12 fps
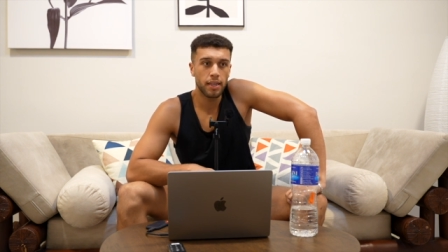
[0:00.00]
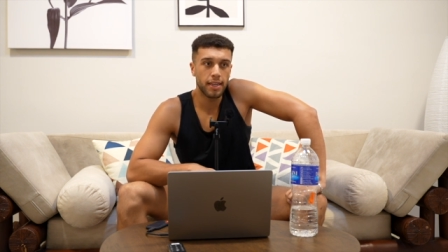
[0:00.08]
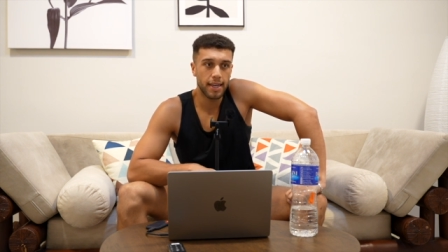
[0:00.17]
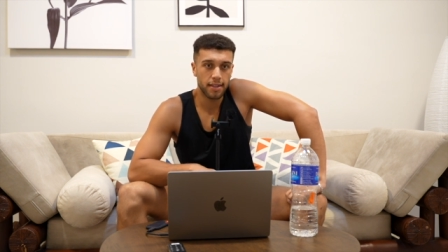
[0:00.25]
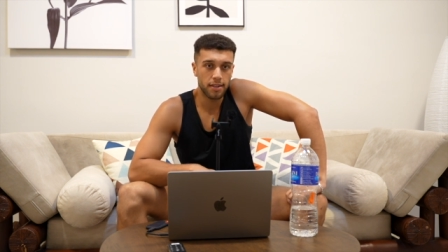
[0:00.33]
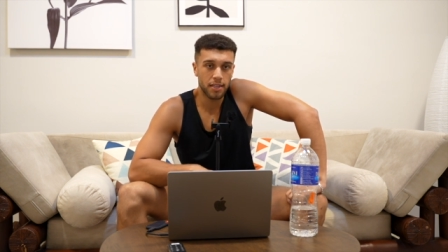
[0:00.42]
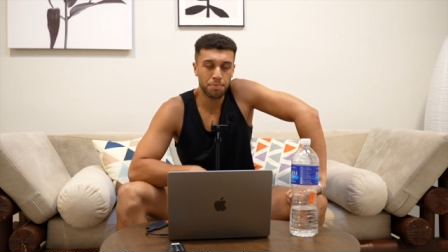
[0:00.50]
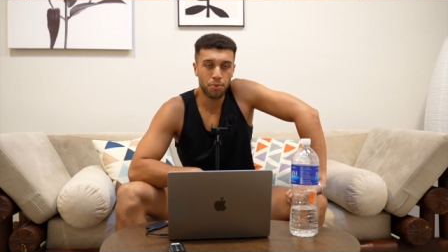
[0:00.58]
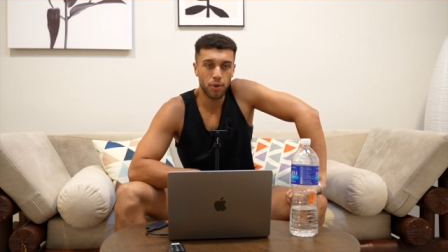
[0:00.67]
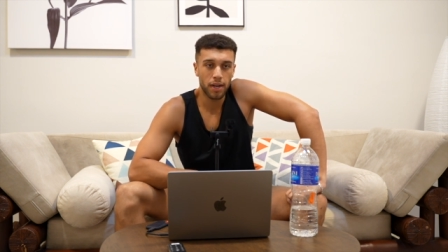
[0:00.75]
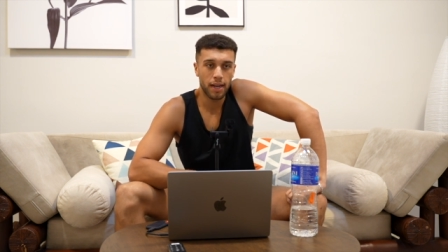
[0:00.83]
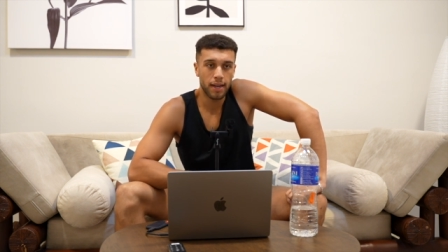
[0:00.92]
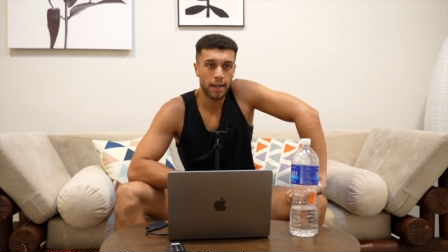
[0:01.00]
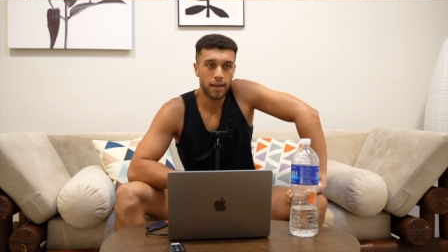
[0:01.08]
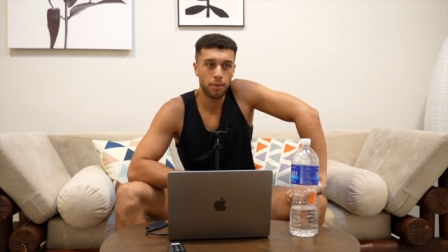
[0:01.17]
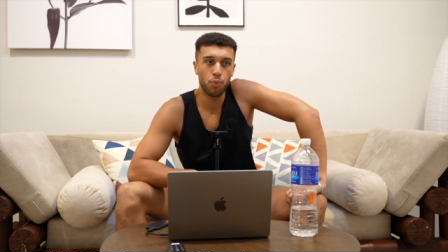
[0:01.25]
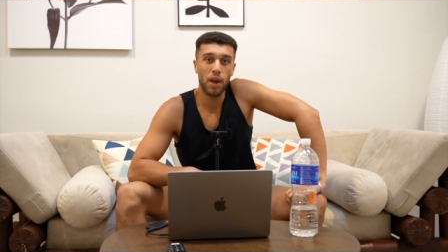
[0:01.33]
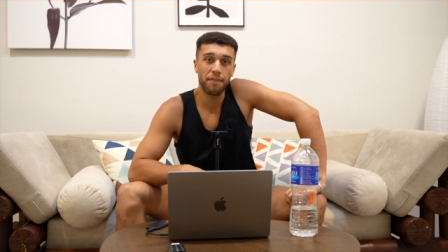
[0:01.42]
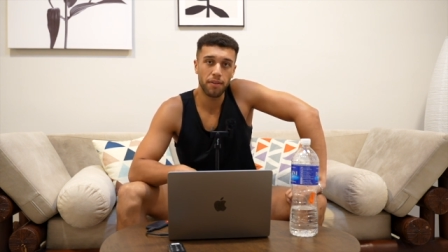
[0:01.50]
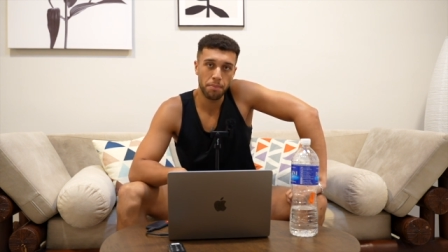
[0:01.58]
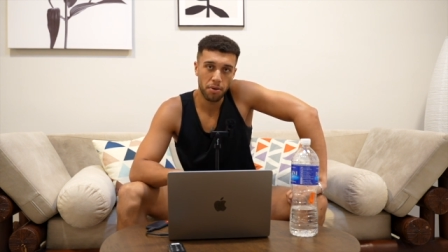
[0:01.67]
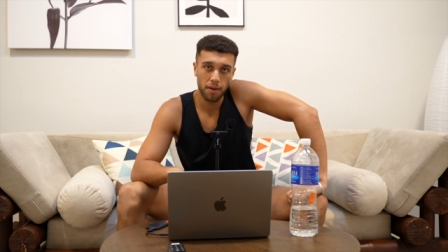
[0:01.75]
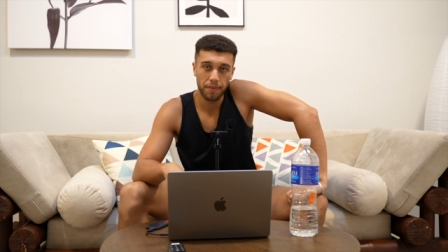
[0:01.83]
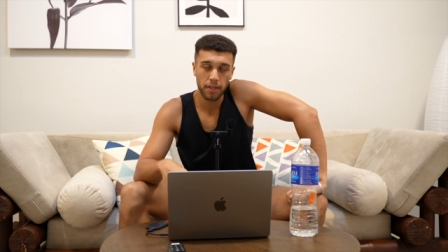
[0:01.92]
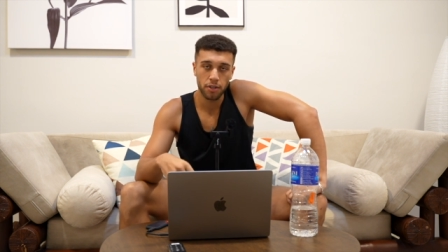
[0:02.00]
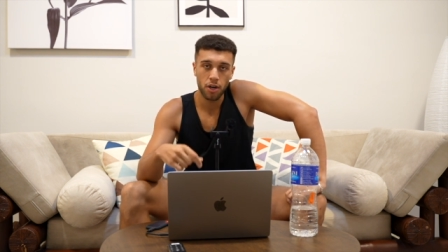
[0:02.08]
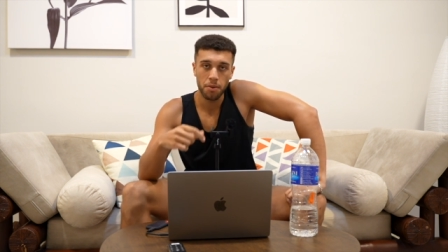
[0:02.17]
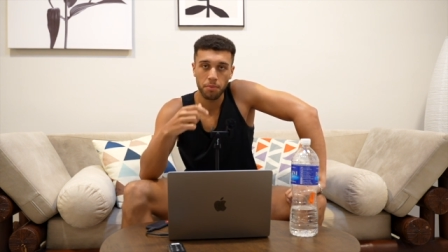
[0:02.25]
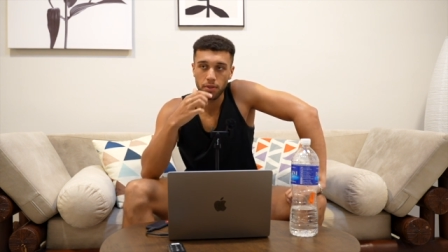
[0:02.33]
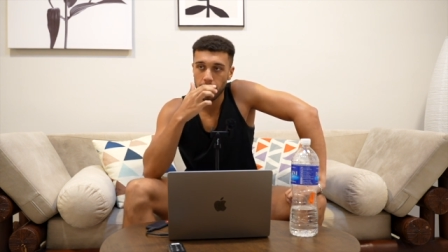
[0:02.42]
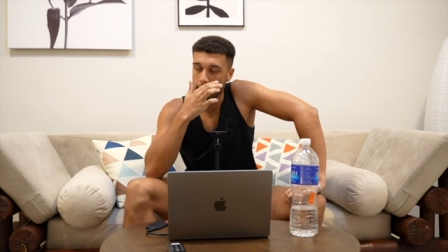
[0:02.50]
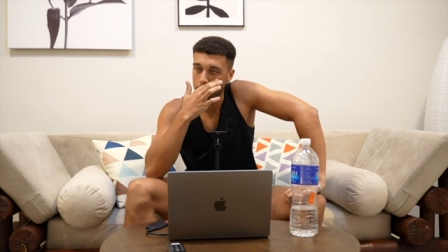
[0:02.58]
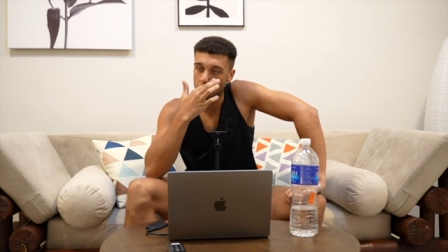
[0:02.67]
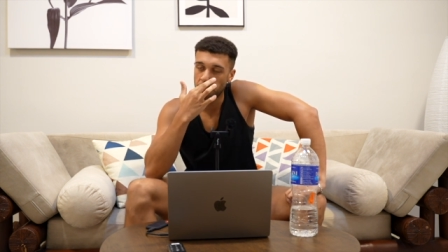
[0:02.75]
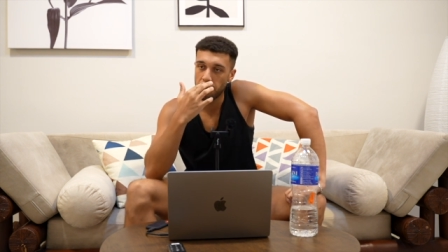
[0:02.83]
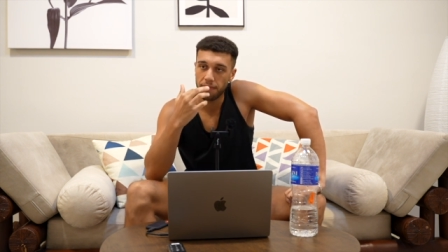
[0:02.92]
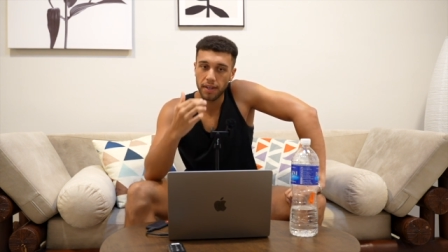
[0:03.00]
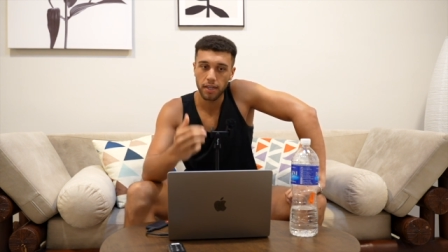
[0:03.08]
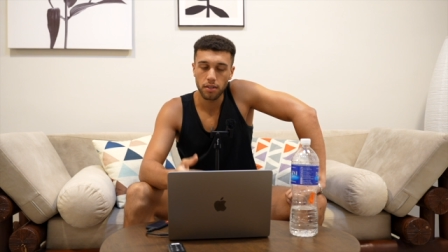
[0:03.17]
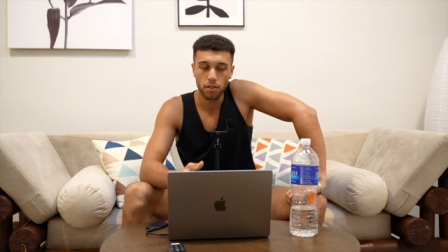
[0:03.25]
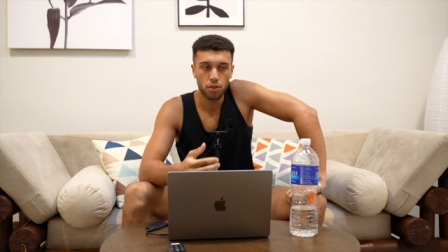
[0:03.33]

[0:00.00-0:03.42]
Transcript: get to this point and then wait for the perfect time because that's another thing